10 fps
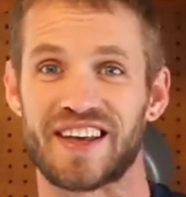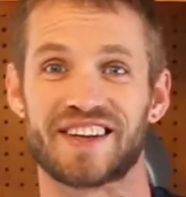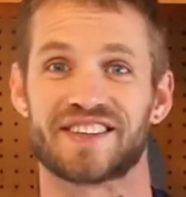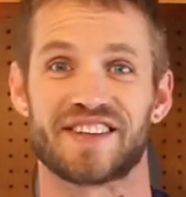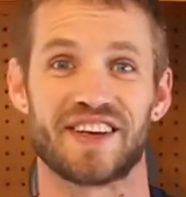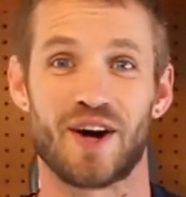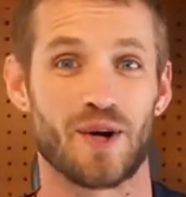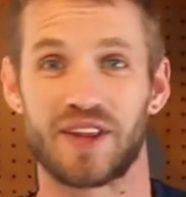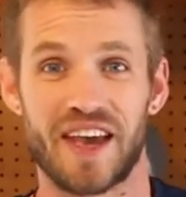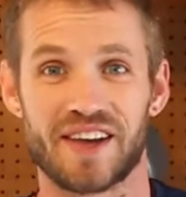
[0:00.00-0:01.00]
it is the
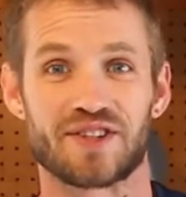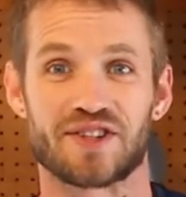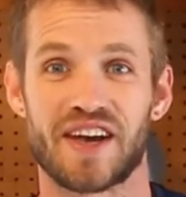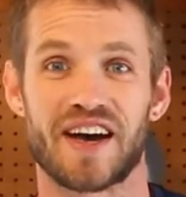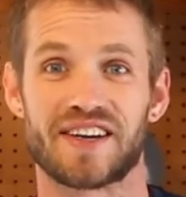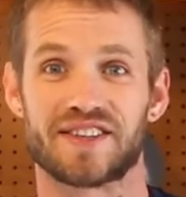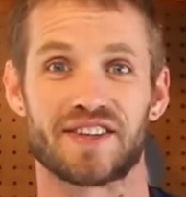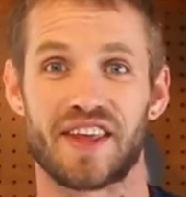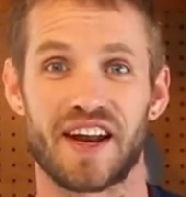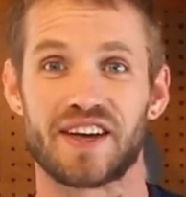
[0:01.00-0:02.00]
only exercise
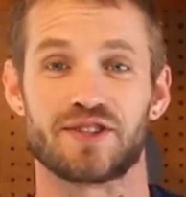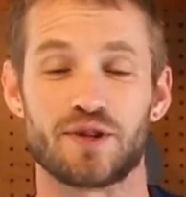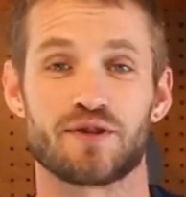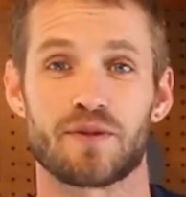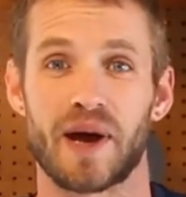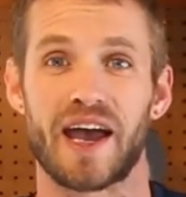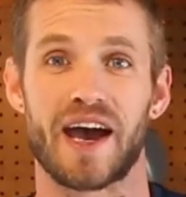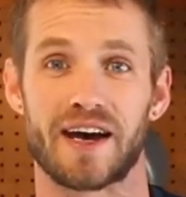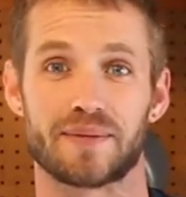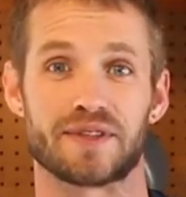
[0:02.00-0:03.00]
that I do for my
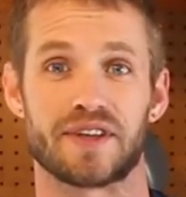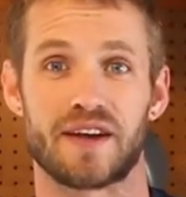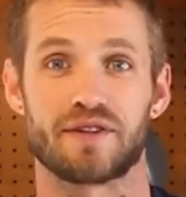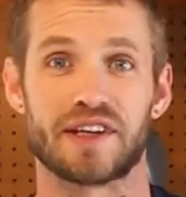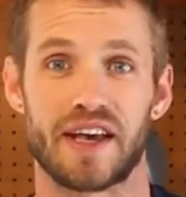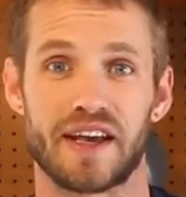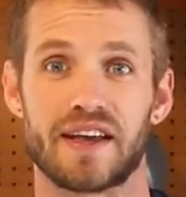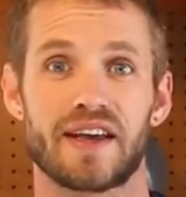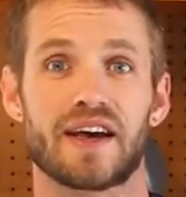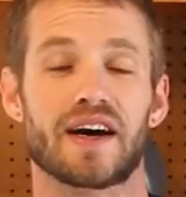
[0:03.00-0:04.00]
abs every day
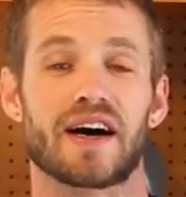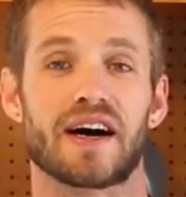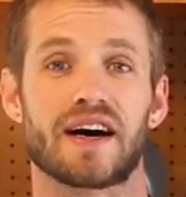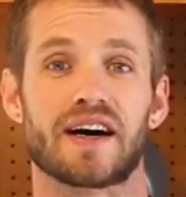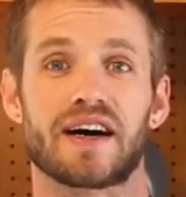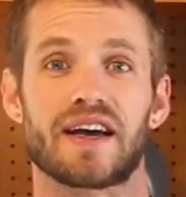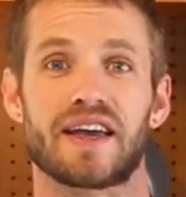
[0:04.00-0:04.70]
uh,